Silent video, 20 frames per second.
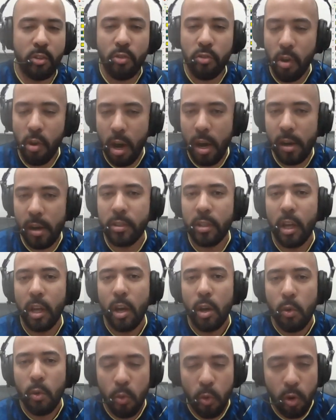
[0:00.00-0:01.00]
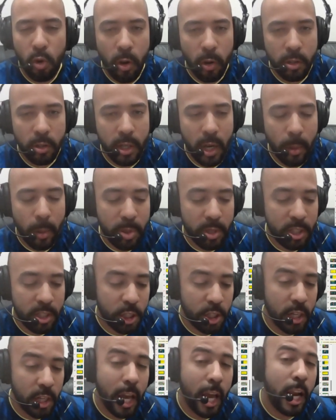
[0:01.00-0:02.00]
Kraft will go into that
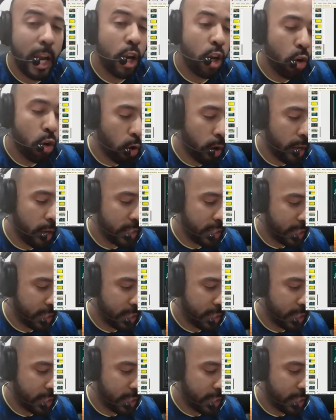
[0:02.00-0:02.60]
position, and Lloyd